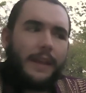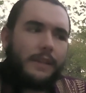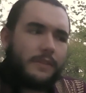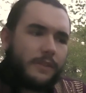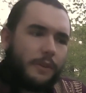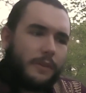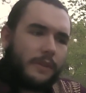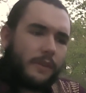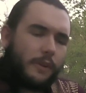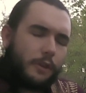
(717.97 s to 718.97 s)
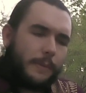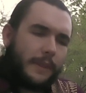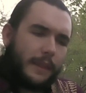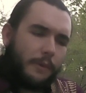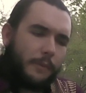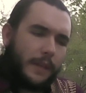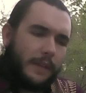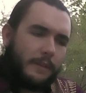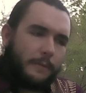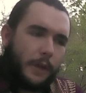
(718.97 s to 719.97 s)
And so this argument that we
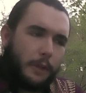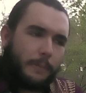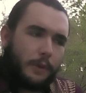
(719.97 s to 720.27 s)
develop our